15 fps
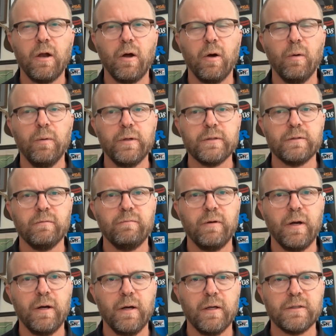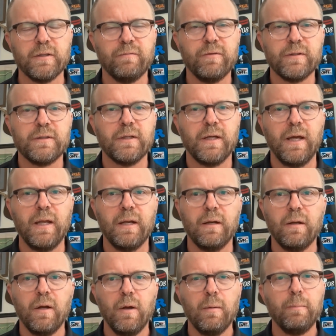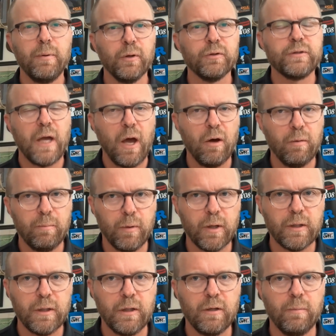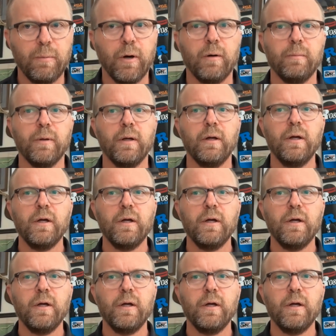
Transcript: always a very sophisticated built out marketing department.